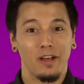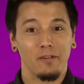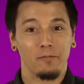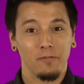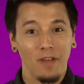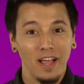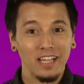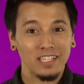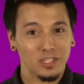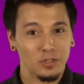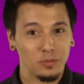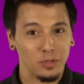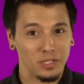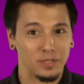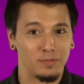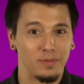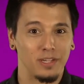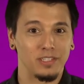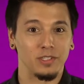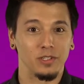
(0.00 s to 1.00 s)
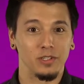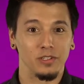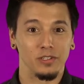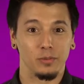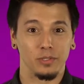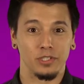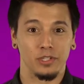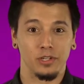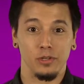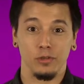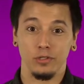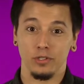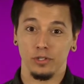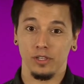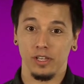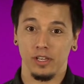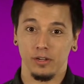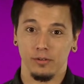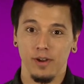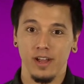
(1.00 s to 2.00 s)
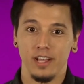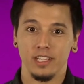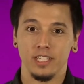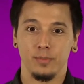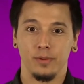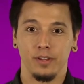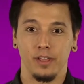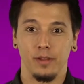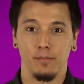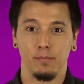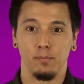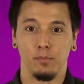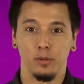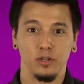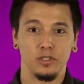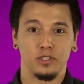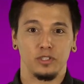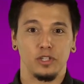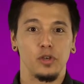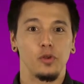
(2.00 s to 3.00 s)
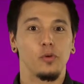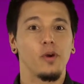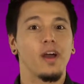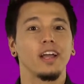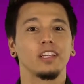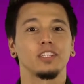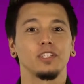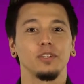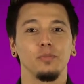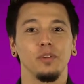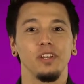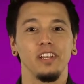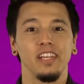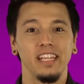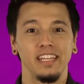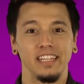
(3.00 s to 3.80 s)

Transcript: have fast twitch muscles, which are usually at rest but can burst into action when